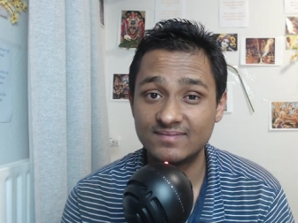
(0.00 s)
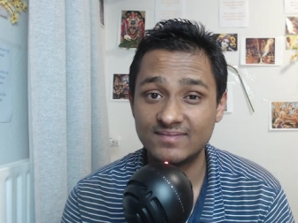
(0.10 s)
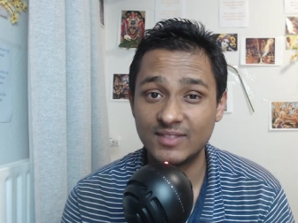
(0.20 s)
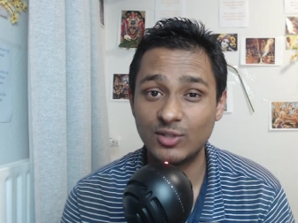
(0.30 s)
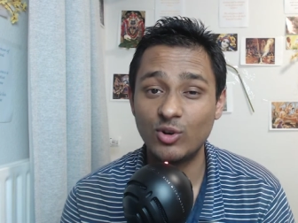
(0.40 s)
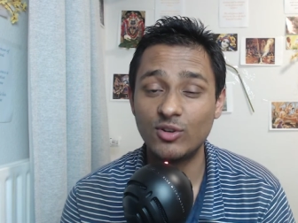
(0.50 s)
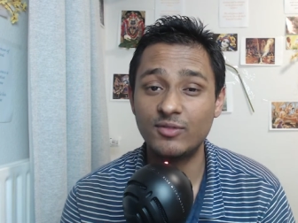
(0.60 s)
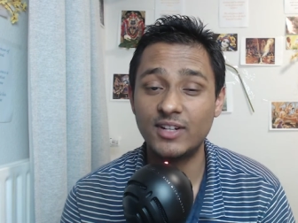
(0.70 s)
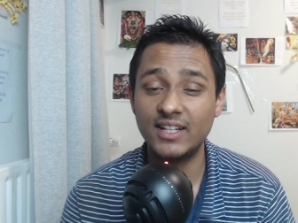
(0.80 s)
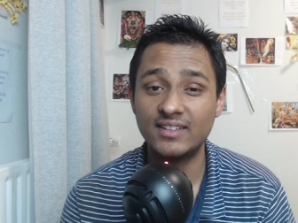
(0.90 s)
the god
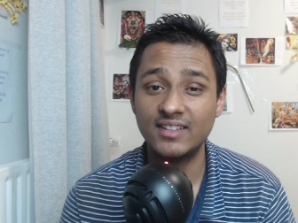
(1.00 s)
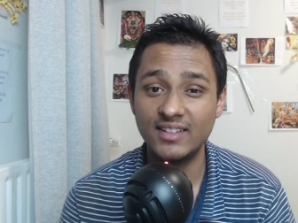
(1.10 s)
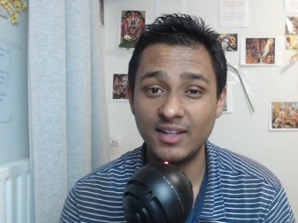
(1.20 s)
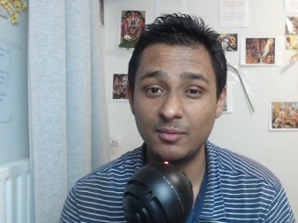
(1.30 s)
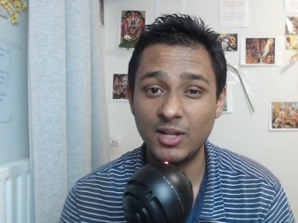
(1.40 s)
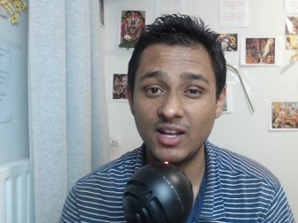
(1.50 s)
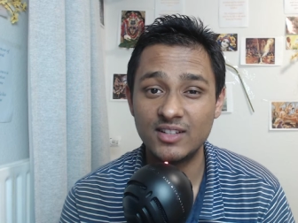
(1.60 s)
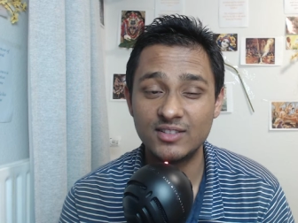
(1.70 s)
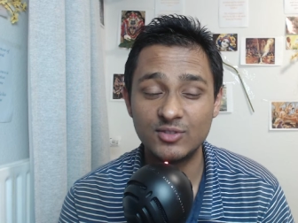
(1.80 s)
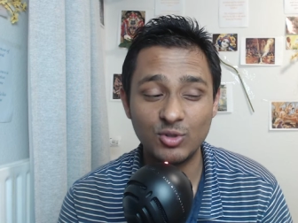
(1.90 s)
of death,
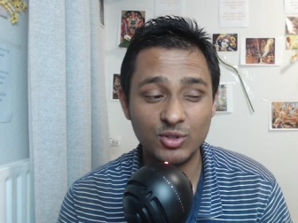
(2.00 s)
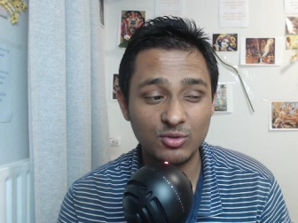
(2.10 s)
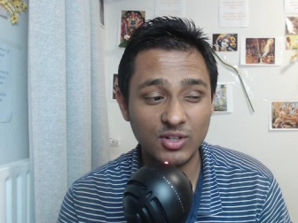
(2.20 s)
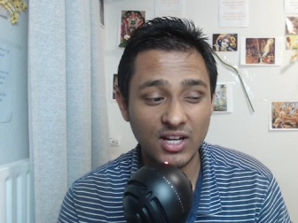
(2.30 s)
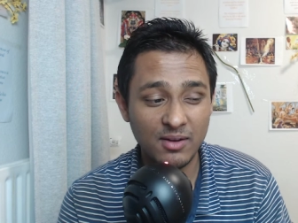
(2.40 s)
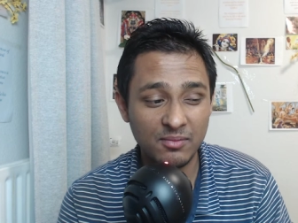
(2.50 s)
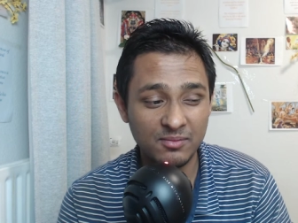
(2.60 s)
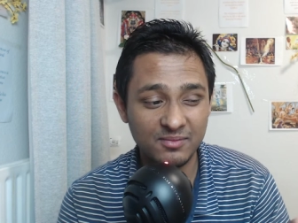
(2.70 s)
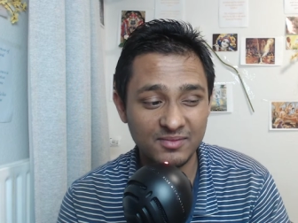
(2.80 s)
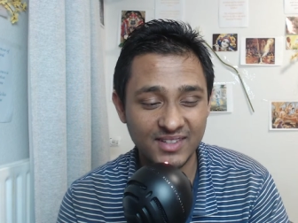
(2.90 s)
Yamaraj, is going to
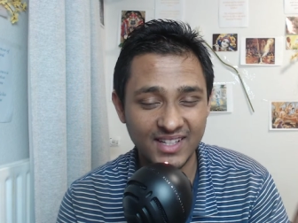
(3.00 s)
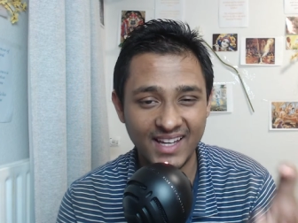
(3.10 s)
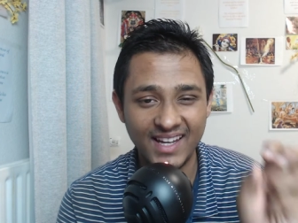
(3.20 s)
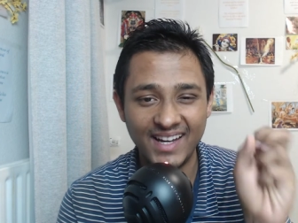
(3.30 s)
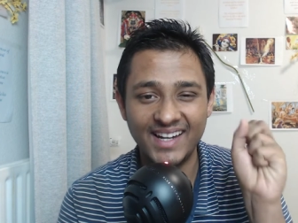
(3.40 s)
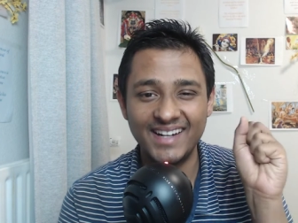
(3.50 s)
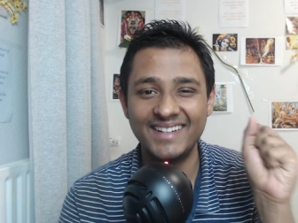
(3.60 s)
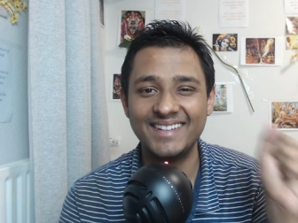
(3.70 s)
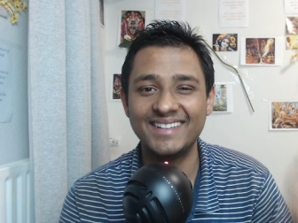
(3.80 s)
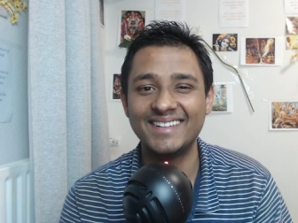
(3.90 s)
come
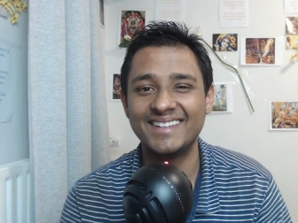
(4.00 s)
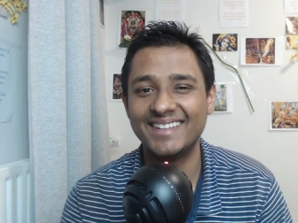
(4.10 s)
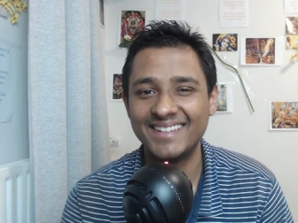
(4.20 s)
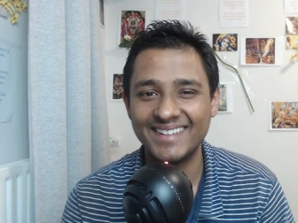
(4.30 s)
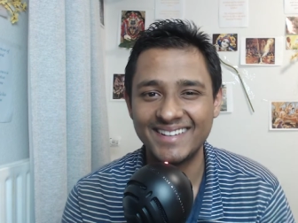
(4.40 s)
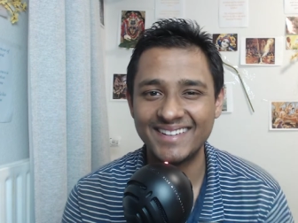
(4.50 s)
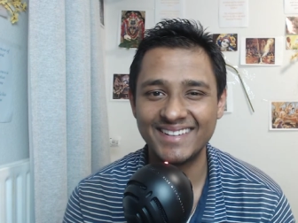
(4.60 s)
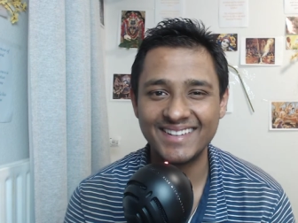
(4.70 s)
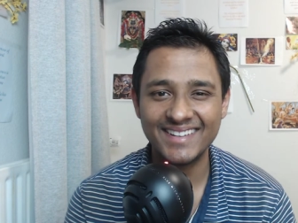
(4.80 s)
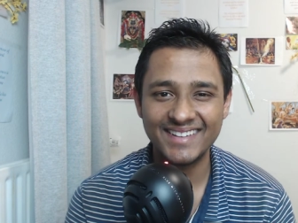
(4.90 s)
and
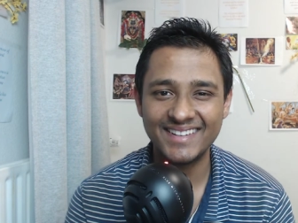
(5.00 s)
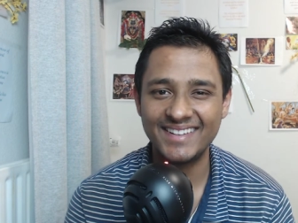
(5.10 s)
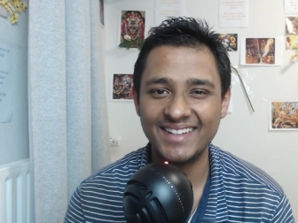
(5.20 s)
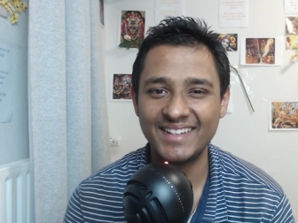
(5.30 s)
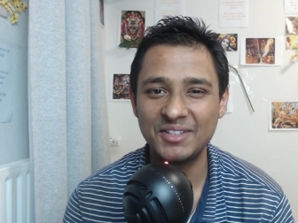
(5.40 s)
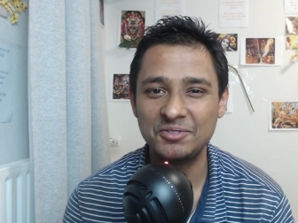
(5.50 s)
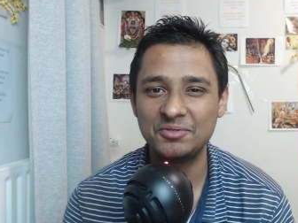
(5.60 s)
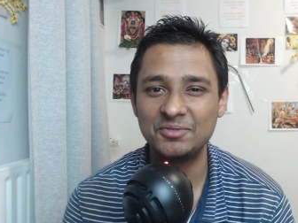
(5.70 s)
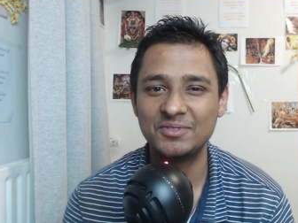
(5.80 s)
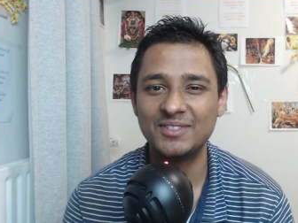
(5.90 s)
take
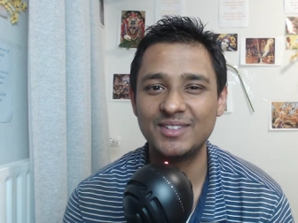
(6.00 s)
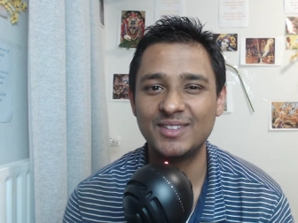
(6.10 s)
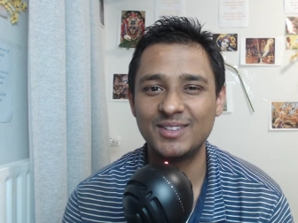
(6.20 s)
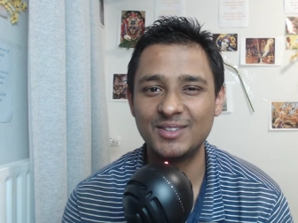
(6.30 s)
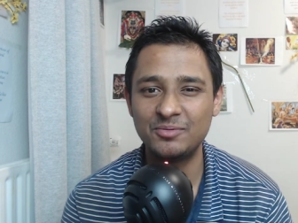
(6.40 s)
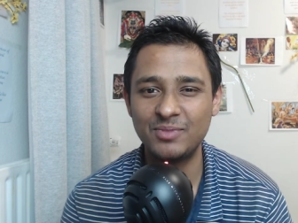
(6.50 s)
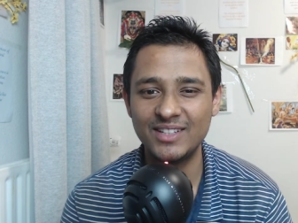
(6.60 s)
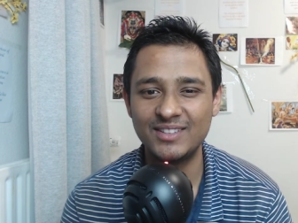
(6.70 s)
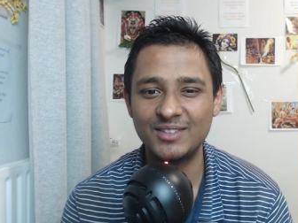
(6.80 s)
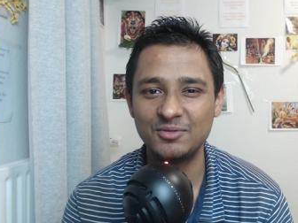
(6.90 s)
you to
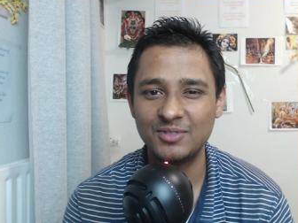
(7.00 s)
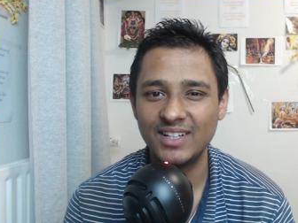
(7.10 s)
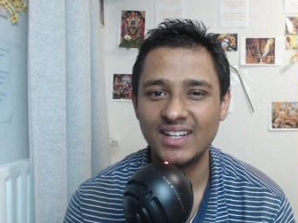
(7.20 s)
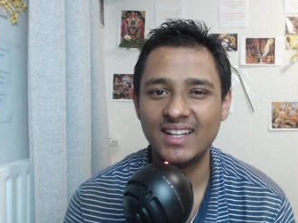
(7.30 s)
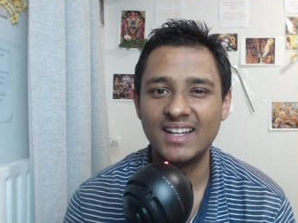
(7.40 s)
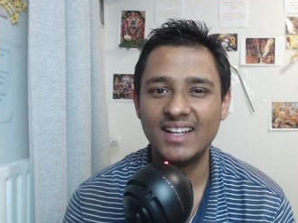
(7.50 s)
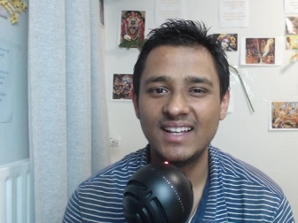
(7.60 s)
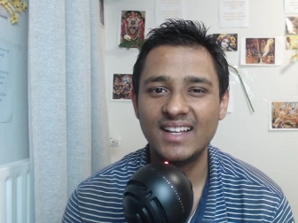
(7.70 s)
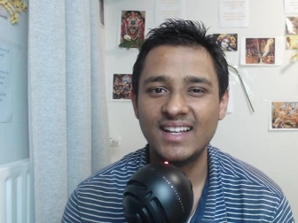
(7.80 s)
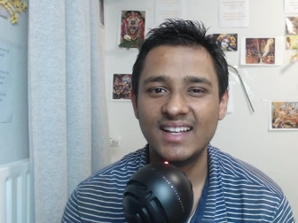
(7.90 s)
punish you.
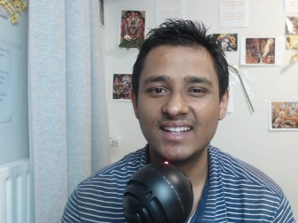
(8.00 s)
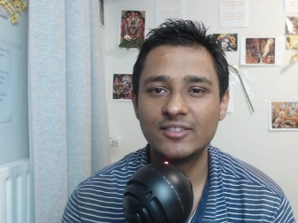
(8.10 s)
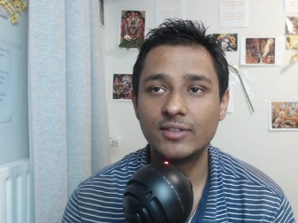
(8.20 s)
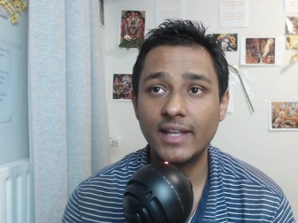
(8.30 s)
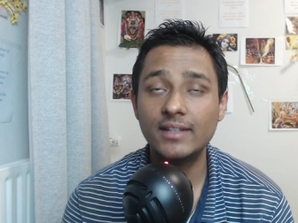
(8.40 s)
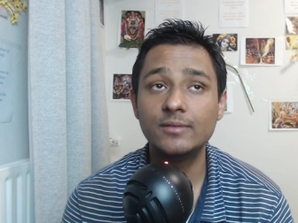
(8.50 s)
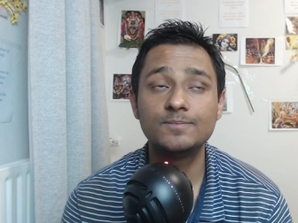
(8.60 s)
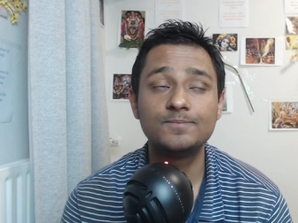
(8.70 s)
So then